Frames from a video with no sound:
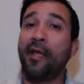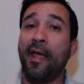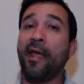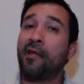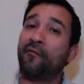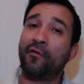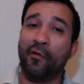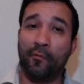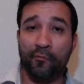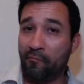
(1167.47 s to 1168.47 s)
And if
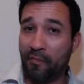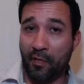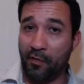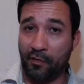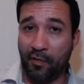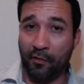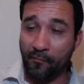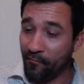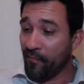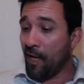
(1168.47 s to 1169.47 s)
you're an adult